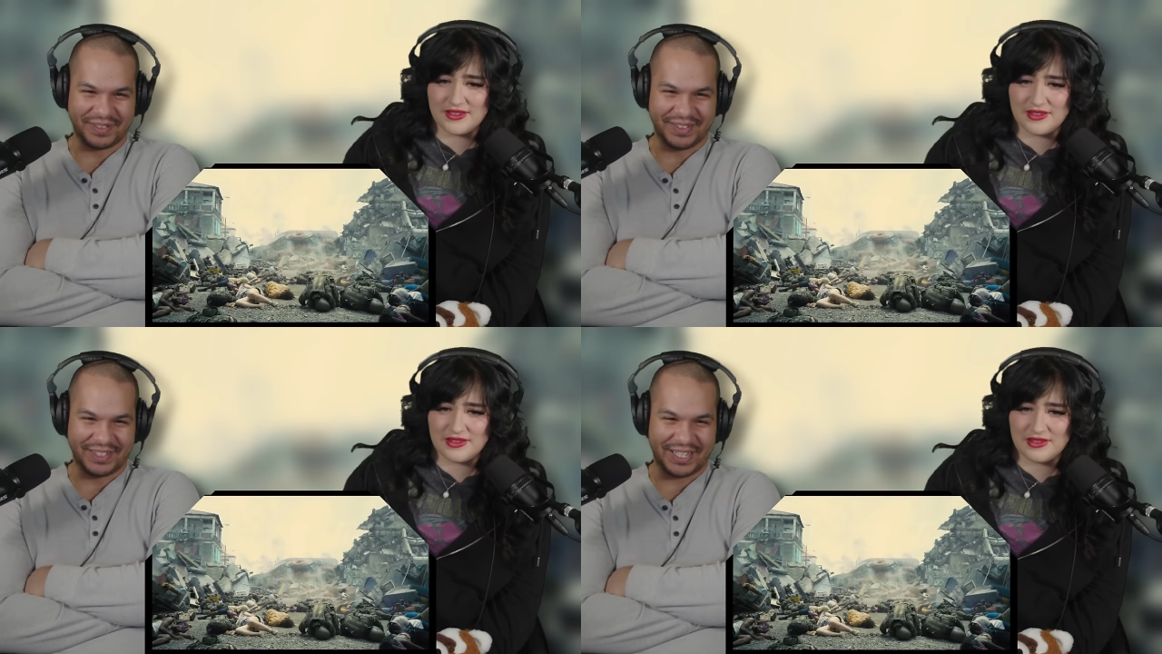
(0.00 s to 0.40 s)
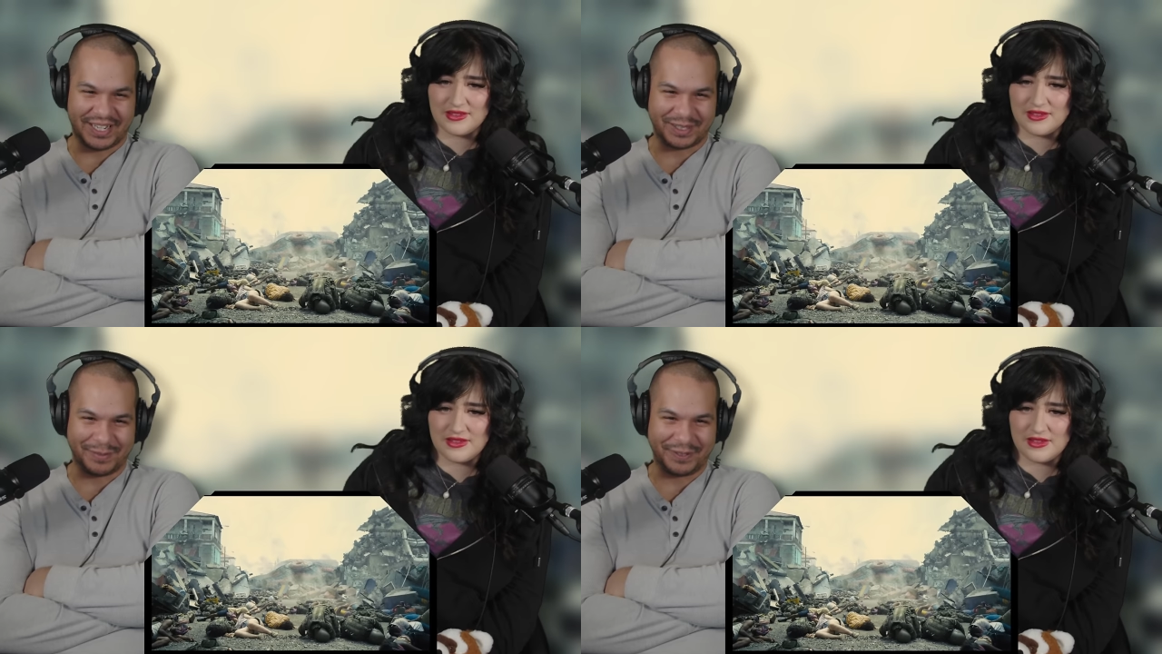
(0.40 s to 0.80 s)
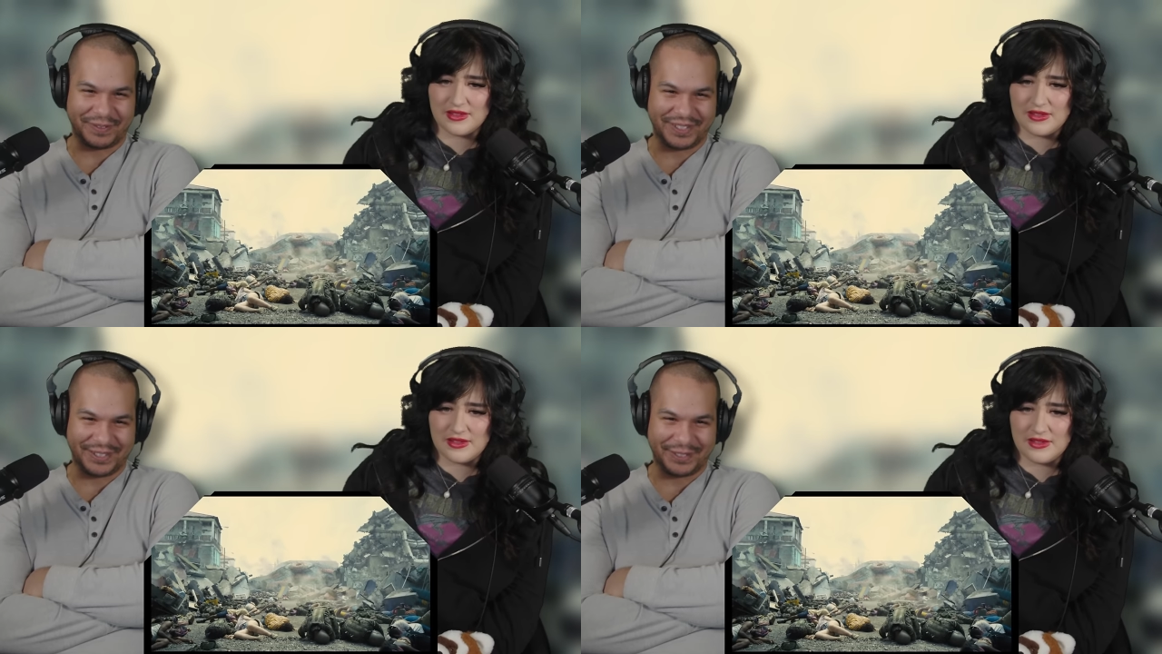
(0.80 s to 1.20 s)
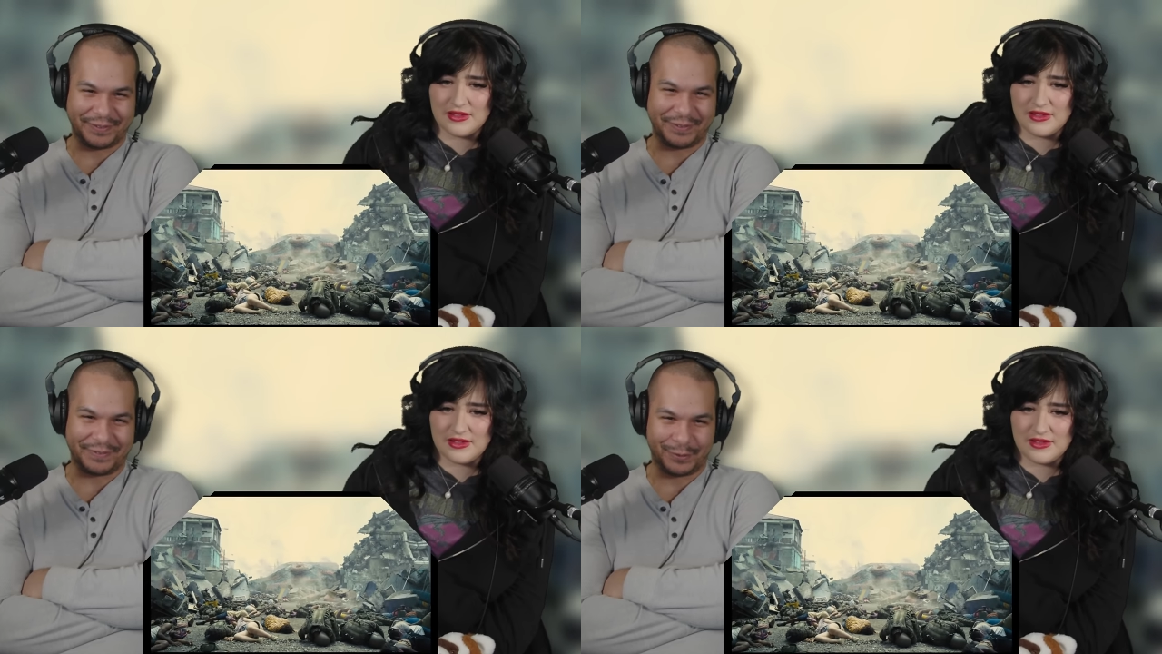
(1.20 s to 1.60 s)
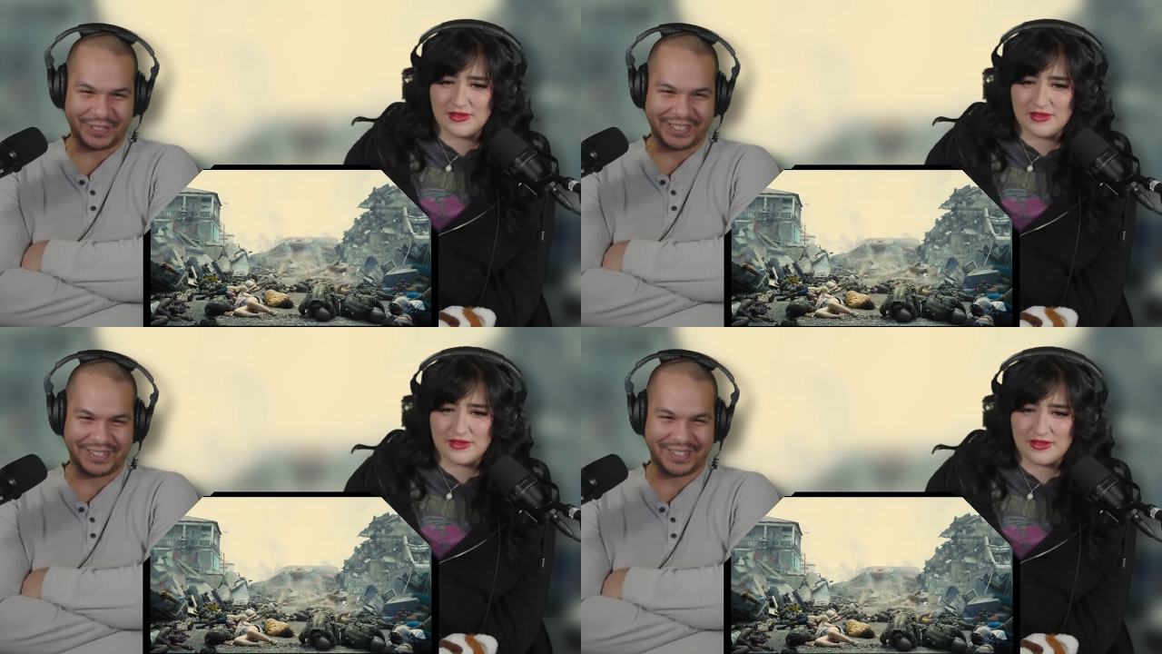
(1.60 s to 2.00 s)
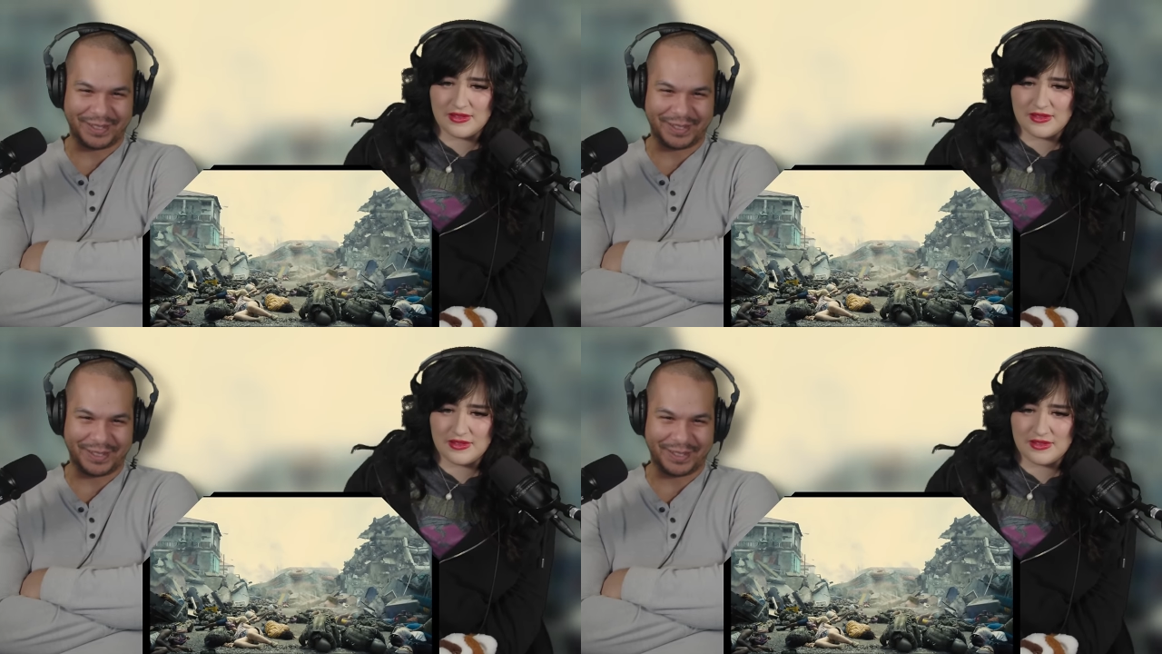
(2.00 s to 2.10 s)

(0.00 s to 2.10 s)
Speaker 1: Locked him in a facility for forty years. I